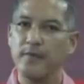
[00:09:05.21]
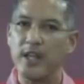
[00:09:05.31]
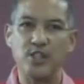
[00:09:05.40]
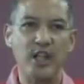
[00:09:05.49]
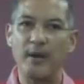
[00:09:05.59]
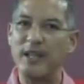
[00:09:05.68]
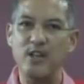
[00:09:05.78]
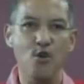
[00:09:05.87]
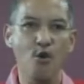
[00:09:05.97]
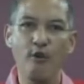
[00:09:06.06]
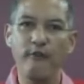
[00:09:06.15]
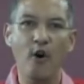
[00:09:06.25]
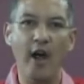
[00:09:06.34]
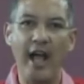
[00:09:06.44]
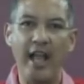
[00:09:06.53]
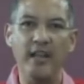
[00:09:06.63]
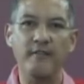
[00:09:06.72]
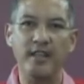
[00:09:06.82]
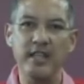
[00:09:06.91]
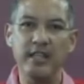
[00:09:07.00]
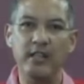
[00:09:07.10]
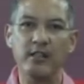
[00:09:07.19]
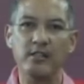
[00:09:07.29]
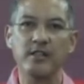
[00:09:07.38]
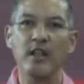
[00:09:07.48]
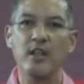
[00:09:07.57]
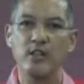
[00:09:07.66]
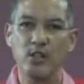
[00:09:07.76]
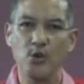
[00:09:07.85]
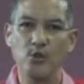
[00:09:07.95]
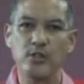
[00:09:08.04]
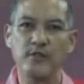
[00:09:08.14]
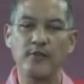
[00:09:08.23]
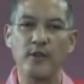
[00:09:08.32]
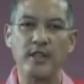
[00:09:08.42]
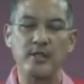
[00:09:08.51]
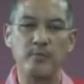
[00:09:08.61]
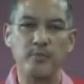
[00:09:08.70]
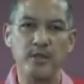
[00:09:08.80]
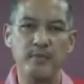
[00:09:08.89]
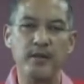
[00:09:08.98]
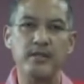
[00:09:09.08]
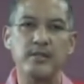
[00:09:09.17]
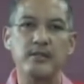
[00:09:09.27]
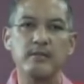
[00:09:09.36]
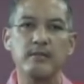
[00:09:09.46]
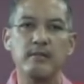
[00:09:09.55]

There shall be no for-hire vehicles used for this purpose.